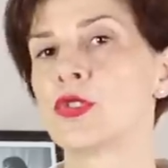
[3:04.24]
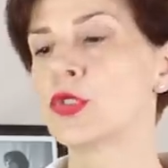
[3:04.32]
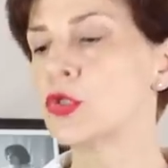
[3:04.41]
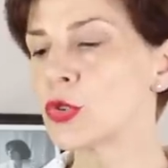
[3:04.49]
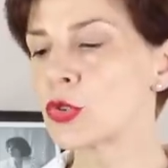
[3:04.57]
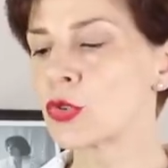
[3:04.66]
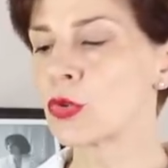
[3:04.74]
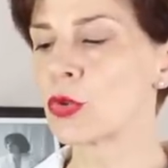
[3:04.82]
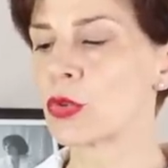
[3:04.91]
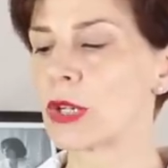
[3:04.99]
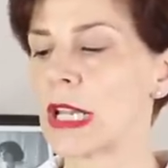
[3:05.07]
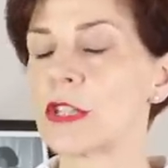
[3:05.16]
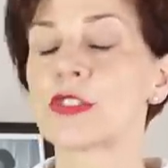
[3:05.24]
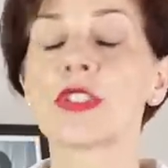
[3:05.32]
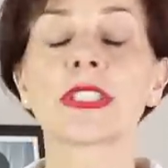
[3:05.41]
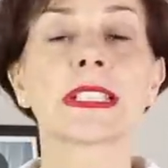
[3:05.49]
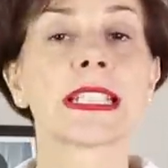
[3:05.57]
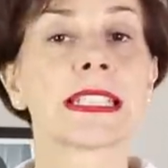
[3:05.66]
neutral
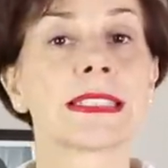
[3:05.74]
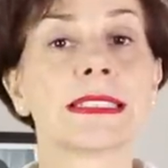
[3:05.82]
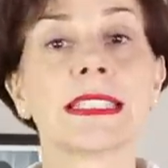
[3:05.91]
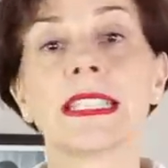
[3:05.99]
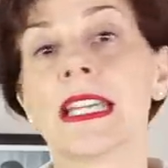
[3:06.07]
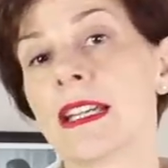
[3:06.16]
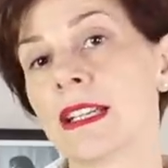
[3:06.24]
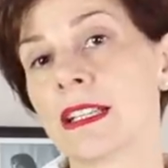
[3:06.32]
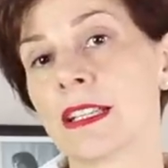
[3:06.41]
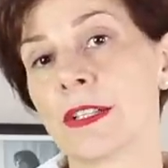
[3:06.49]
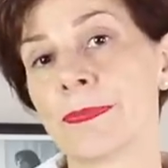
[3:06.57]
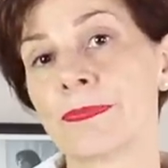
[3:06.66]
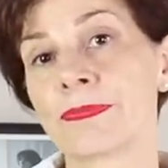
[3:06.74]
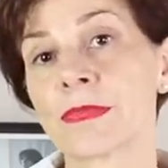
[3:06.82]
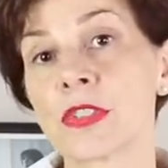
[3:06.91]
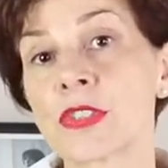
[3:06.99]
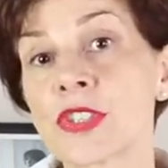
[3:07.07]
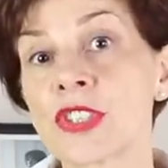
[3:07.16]
just like the um,
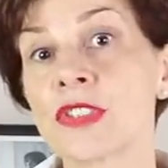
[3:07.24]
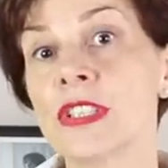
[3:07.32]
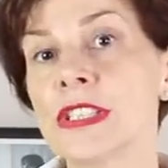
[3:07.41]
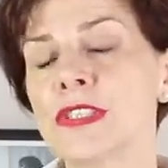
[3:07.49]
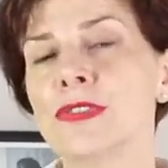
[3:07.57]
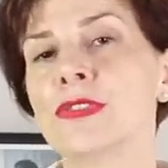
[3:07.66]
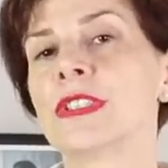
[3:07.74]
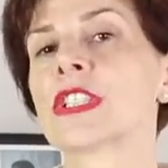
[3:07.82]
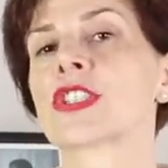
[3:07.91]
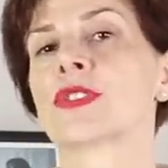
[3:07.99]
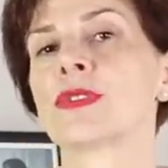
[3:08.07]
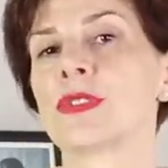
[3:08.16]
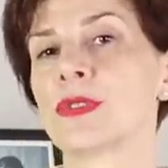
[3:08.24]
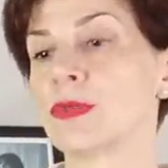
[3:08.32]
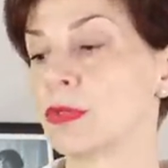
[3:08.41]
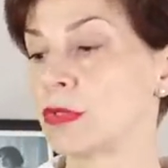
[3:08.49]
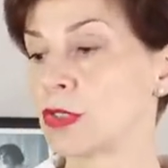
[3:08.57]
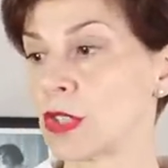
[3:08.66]
solid nude I showed
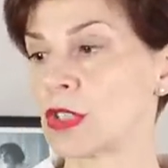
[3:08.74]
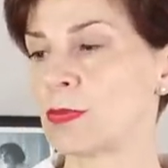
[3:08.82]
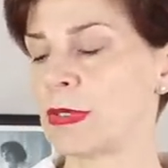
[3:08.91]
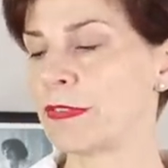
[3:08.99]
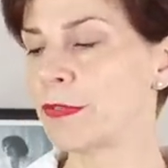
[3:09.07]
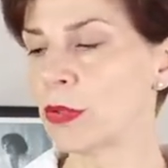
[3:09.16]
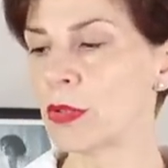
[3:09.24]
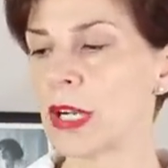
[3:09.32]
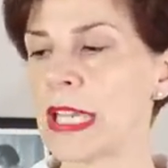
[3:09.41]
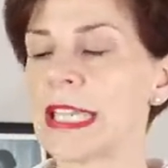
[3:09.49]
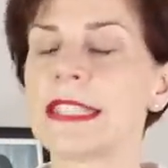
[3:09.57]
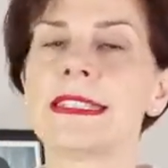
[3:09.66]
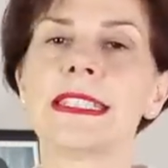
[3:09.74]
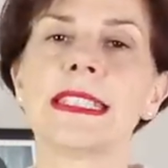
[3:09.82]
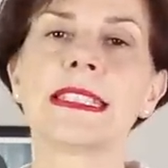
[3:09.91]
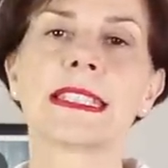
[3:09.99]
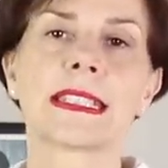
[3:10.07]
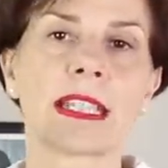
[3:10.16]
you just before
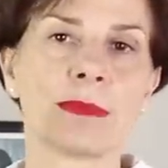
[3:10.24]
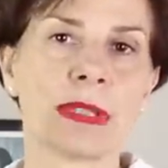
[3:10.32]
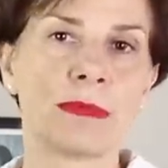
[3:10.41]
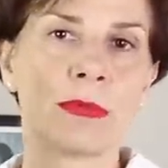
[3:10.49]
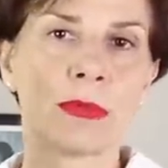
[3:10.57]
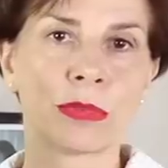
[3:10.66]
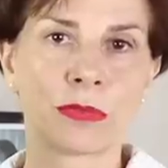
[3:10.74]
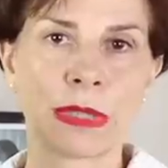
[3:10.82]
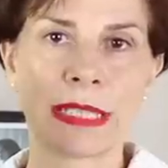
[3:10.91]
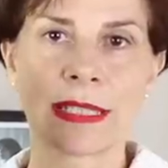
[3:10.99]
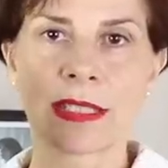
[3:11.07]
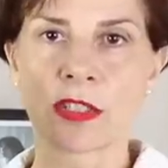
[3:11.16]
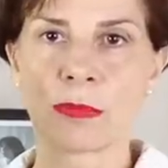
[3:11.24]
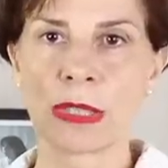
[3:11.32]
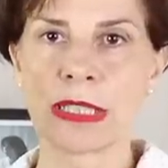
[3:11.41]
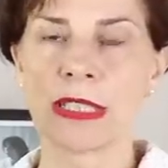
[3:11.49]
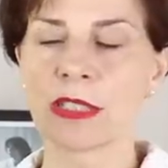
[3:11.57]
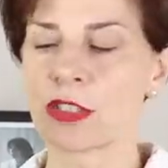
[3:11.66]
these can be worn with so
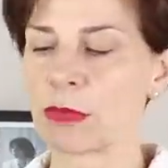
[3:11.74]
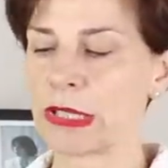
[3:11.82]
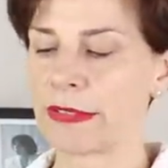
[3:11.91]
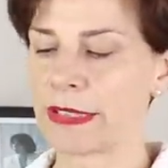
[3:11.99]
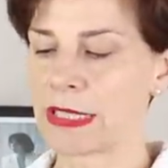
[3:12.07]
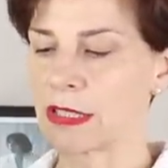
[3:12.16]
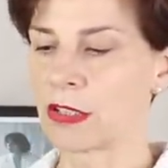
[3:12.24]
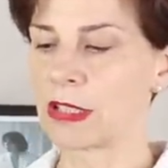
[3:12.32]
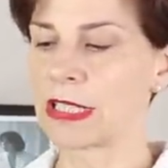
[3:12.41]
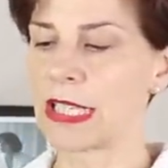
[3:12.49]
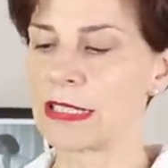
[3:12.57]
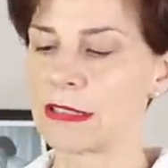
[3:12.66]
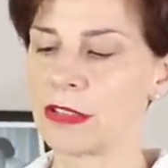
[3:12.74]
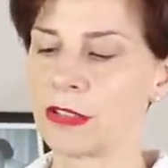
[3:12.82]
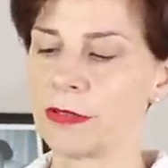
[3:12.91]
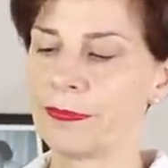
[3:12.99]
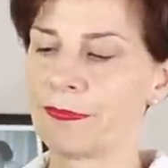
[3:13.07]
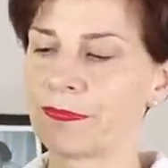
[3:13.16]
many so many things again you
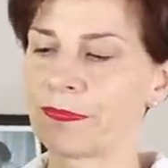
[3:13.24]
know